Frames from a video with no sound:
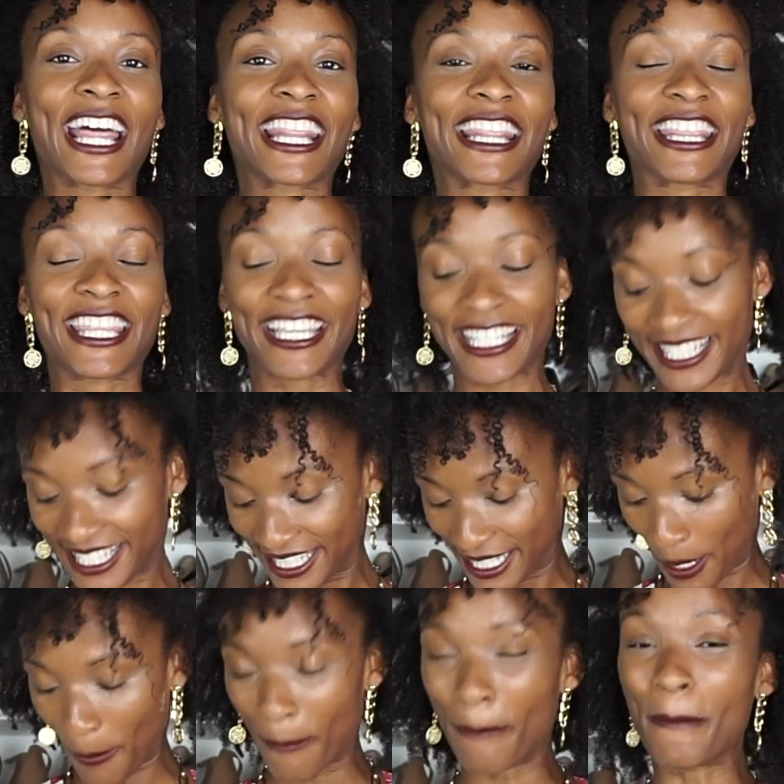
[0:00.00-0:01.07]
this
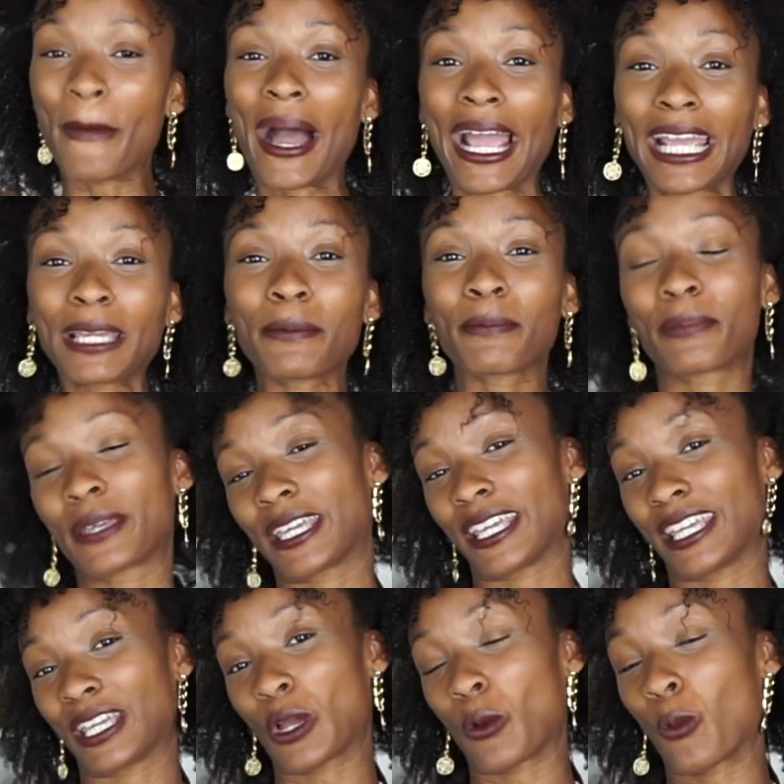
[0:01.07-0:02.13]
might
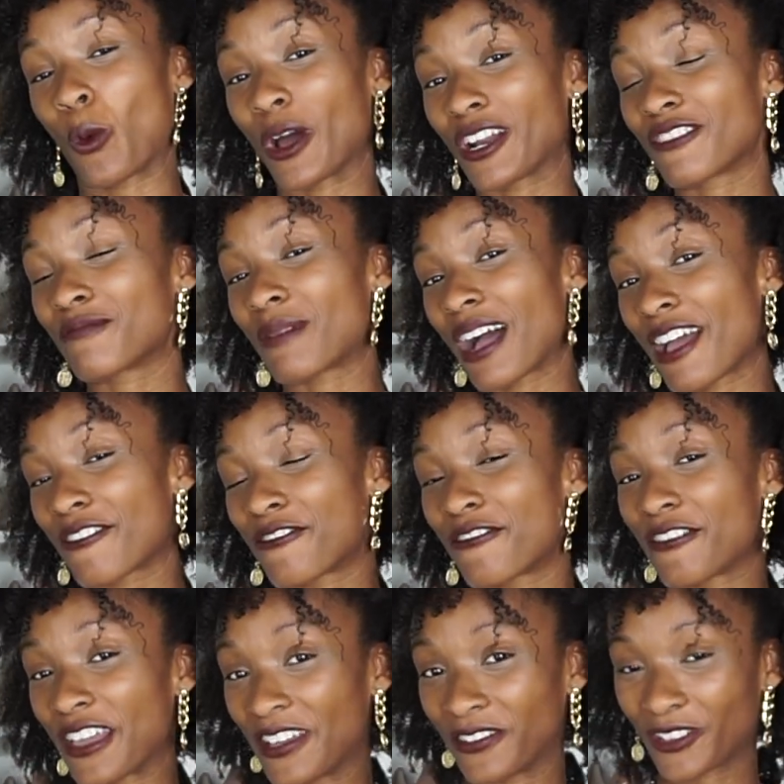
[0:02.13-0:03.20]
be one of my
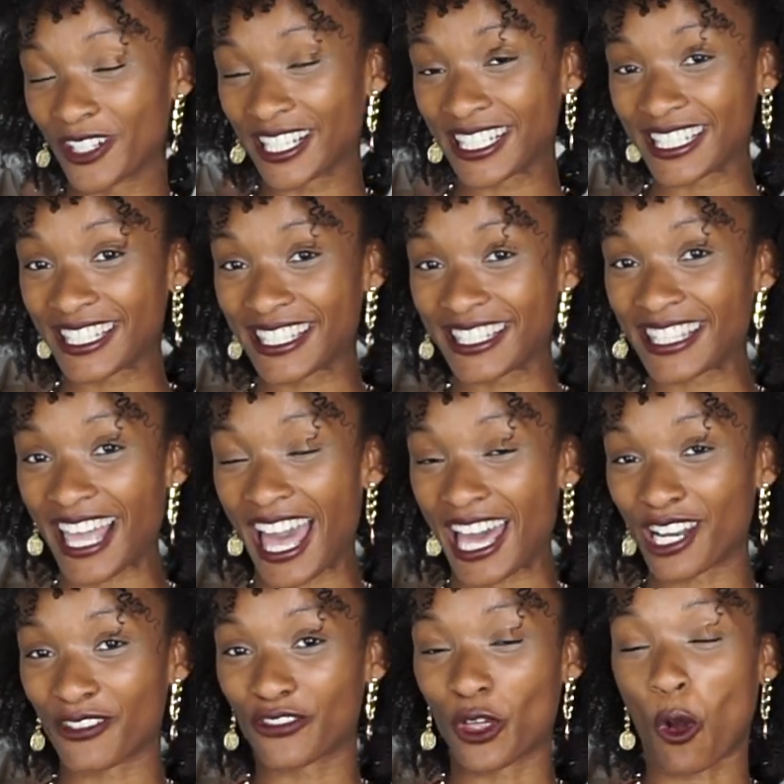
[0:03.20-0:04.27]
favorites
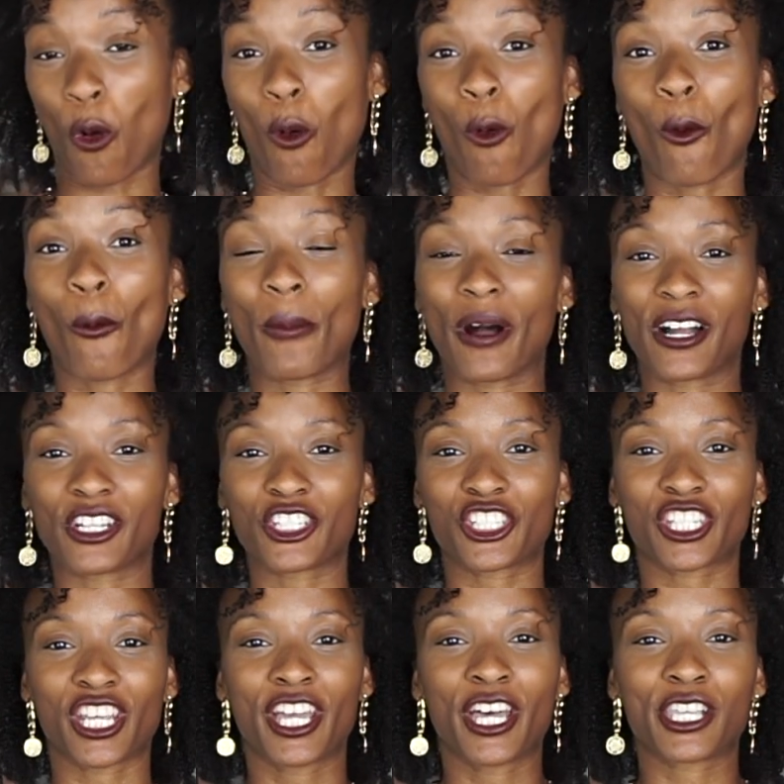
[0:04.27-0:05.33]
out of the whole
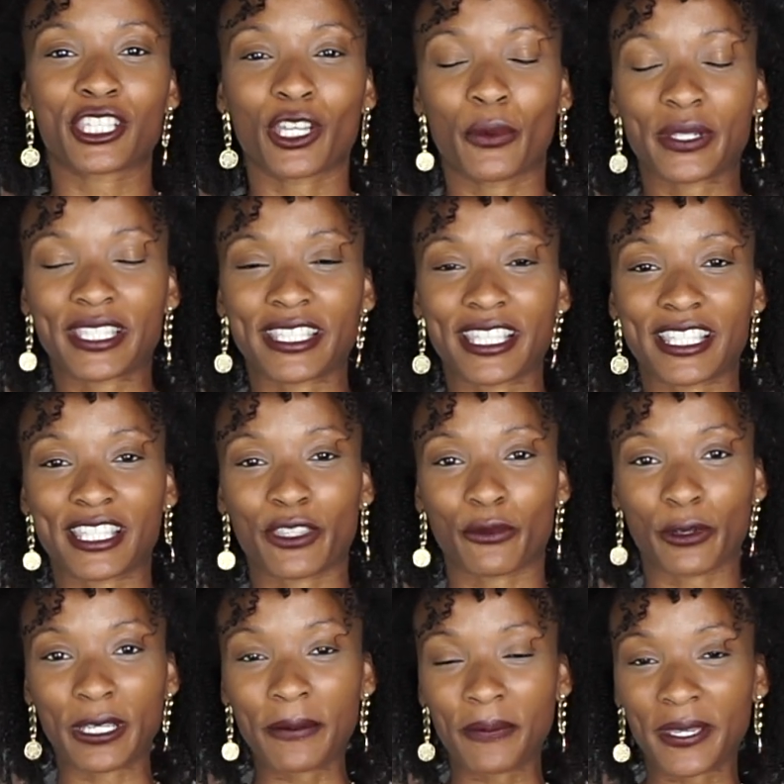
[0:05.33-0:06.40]
bunch. So it's this
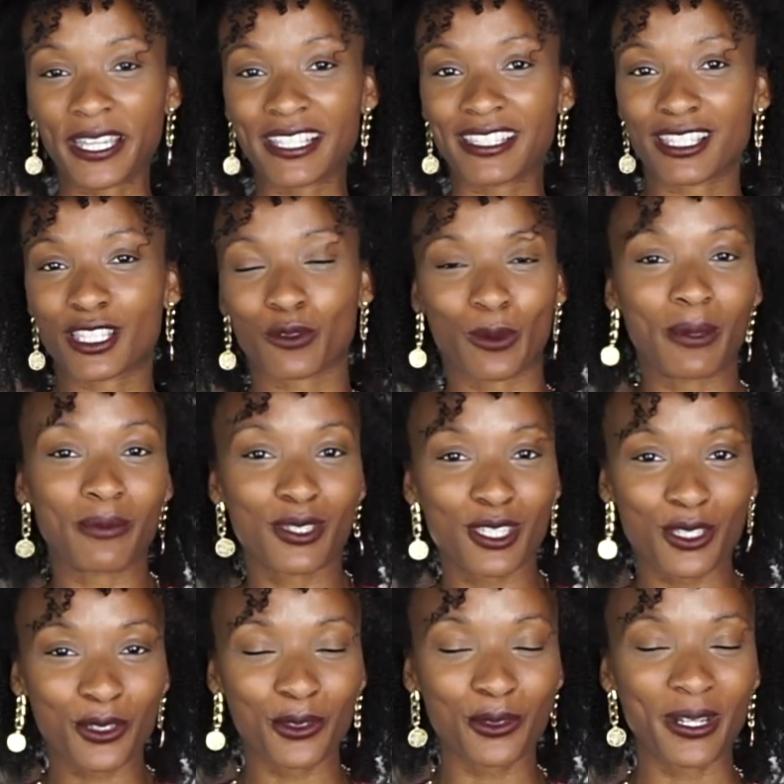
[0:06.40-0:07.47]
three-piece
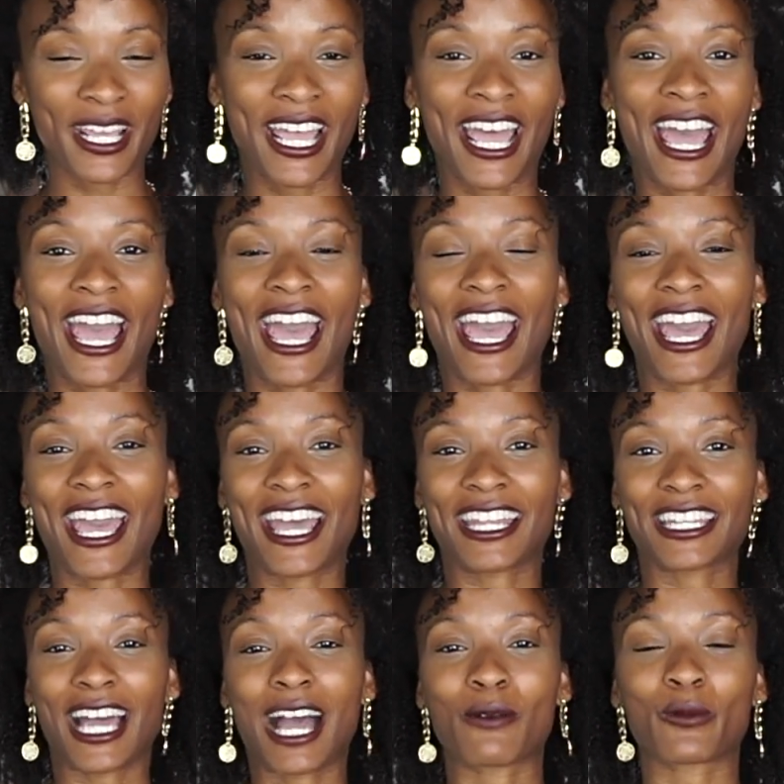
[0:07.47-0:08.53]
swimsuit,
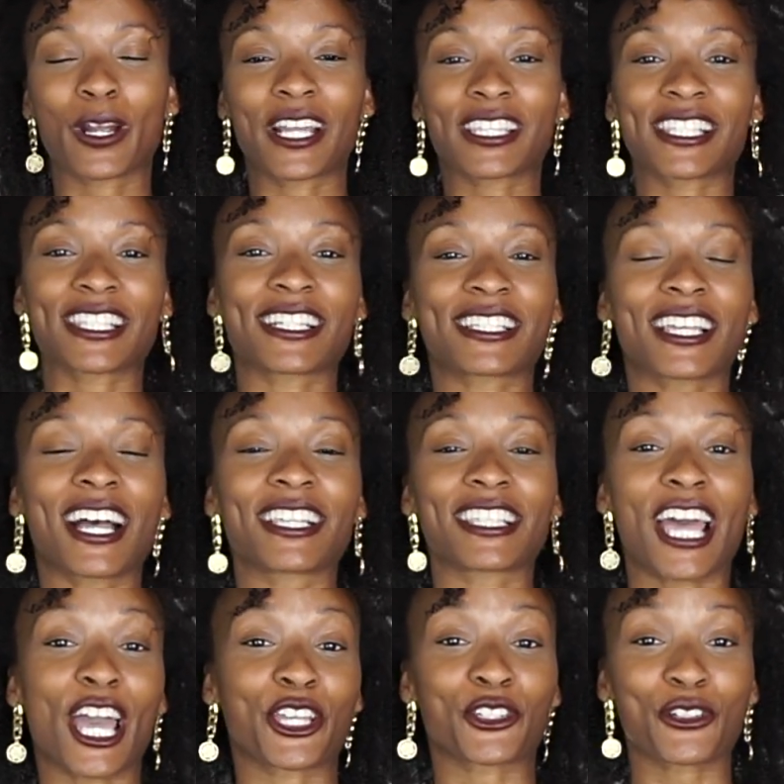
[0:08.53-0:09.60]
and I'm wearing this in a size
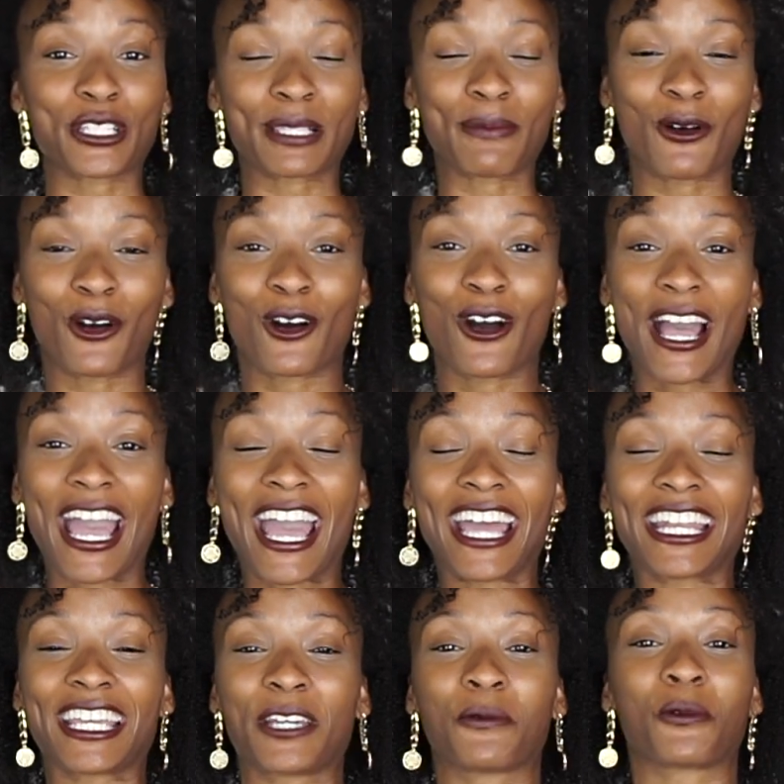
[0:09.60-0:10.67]
extra small,
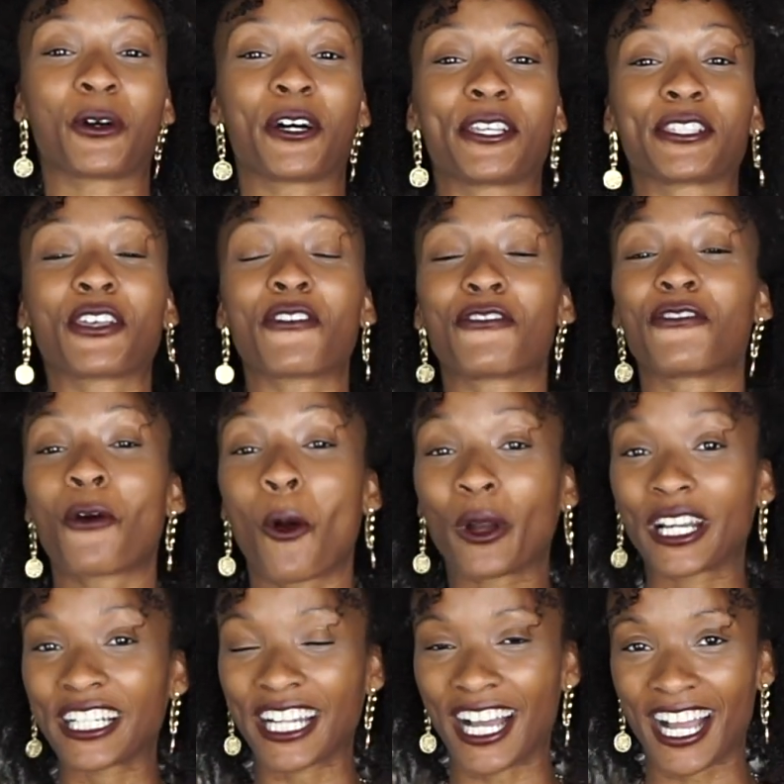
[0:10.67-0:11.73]
and it was
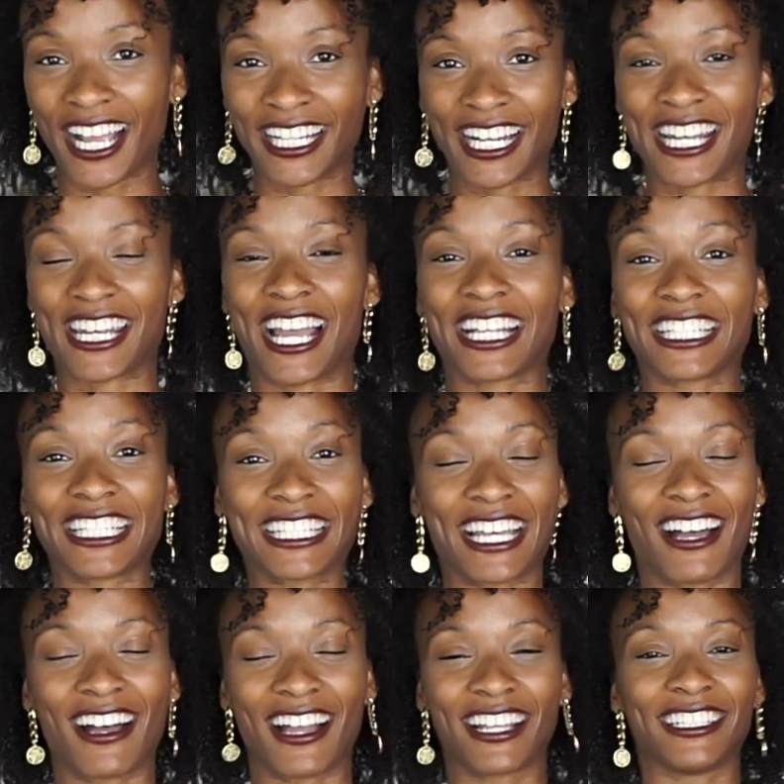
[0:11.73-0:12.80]

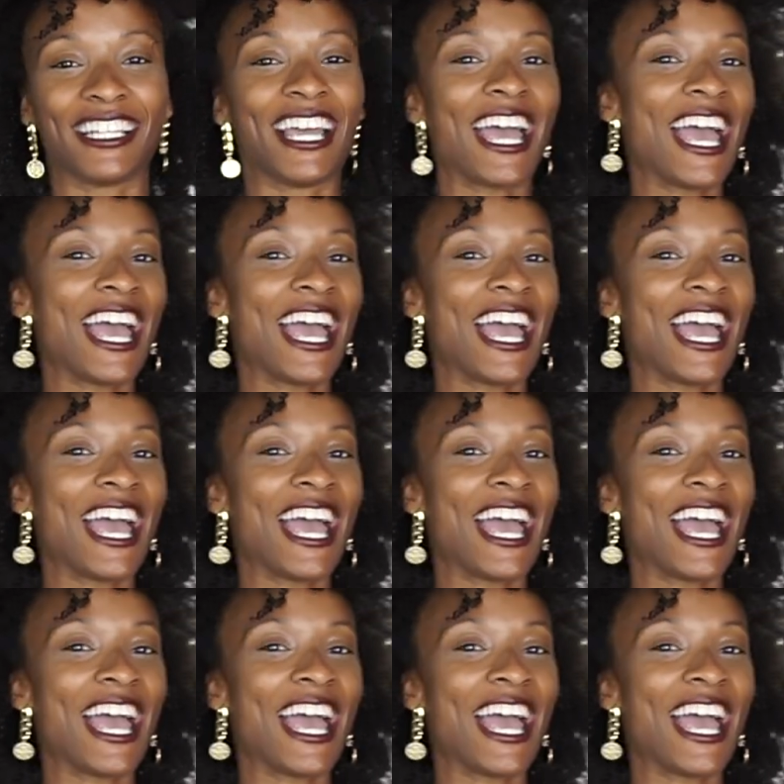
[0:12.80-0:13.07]
$49.99.